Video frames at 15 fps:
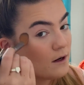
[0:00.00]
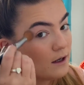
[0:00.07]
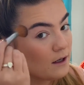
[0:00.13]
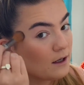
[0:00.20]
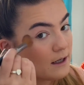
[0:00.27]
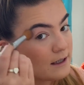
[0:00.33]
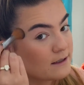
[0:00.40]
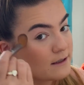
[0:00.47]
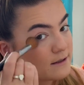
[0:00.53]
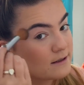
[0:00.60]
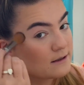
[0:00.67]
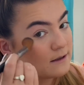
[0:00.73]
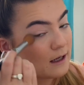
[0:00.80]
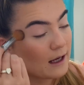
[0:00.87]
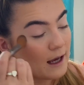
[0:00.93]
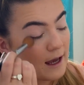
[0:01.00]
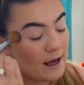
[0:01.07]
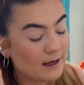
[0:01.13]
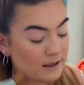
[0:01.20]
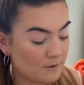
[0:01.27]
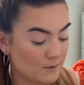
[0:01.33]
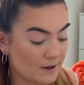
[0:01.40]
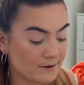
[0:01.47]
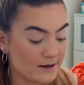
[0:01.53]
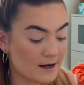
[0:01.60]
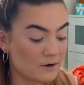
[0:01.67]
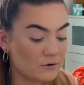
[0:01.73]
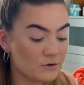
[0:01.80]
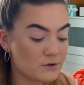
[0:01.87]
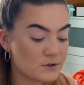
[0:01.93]
it doesn't get anywhere
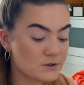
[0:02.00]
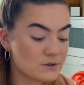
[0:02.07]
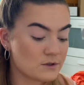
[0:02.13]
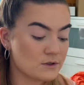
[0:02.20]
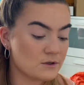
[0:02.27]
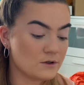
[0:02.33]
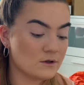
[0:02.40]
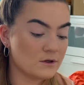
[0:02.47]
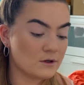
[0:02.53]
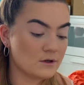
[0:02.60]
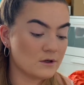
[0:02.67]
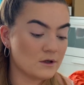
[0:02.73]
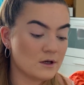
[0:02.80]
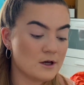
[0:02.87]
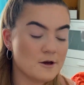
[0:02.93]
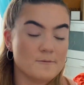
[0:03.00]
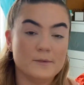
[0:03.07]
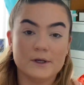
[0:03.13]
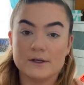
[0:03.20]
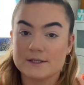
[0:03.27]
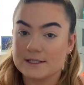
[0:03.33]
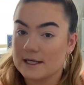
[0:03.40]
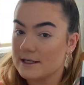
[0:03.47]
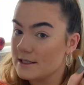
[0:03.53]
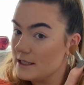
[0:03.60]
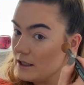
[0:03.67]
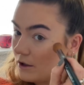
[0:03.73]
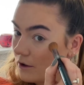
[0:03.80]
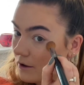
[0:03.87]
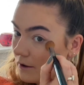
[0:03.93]
else, because that's the
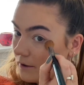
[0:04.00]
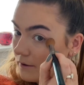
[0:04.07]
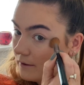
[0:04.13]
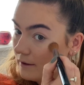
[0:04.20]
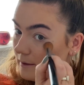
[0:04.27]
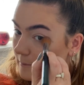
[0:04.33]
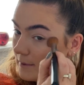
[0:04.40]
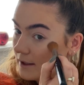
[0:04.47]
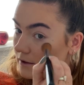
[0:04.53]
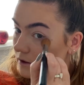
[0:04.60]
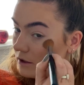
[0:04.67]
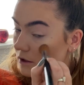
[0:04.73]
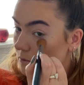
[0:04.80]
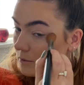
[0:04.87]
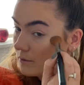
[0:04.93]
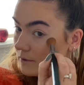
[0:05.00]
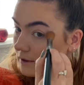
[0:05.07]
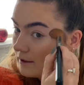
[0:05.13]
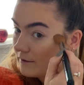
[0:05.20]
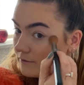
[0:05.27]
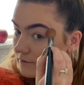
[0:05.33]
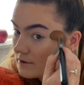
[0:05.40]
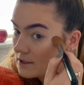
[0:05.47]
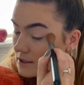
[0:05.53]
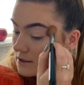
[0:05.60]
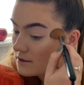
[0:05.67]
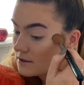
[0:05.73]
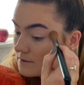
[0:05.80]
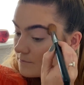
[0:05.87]
only bit that you want lifted.